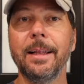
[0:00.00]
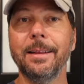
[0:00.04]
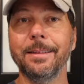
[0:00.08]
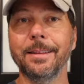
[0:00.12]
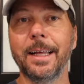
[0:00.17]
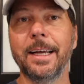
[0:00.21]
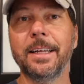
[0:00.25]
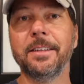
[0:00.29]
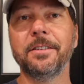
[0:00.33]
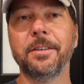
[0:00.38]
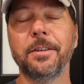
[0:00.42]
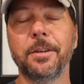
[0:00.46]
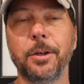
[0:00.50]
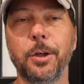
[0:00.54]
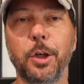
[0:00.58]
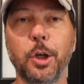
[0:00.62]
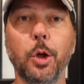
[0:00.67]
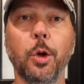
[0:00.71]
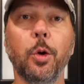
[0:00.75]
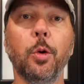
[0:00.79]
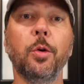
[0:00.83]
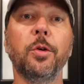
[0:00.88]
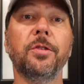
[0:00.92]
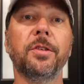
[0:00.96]
let's
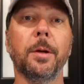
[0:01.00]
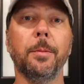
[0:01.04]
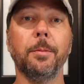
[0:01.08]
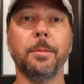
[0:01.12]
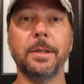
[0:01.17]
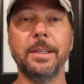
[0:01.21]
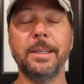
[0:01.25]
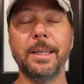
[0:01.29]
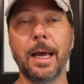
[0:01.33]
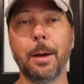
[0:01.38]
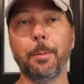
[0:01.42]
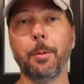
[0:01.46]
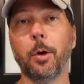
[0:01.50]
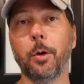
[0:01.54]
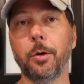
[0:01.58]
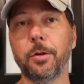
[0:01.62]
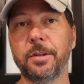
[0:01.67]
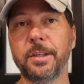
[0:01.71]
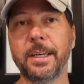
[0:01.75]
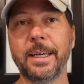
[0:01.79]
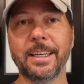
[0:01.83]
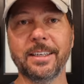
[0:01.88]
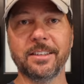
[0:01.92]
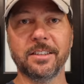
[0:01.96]
do some
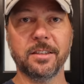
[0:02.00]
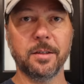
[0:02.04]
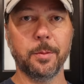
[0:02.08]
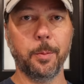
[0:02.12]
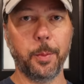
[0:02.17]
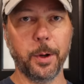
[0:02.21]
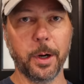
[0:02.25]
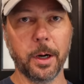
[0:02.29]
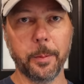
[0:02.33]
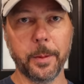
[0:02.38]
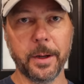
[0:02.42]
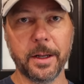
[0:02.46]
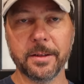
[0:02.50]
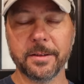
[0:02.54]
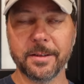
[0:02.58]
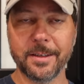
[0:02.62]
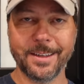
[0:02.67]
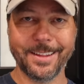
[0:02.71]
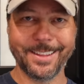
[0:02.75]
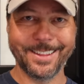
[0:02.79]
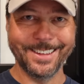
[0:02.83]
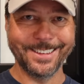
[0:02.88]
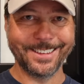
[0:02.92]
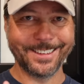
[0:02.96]
demos and experiments.
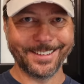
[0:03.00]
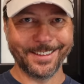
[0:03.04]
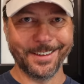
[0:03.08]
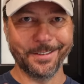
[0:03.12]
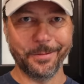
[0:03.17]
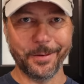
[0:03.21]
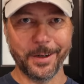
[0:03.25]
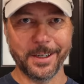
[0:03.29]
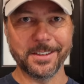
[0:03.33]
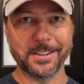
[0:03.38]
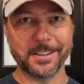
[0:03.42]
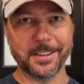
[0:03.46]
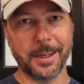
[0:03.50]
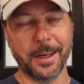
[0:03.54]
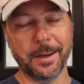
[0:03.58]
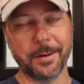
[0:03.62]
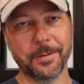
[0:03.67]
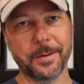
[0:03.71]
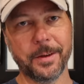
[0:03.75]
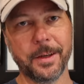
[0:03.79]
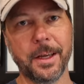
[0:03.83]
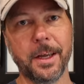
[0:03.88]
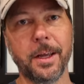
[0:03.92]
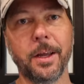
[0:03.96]
This is the fun stuff.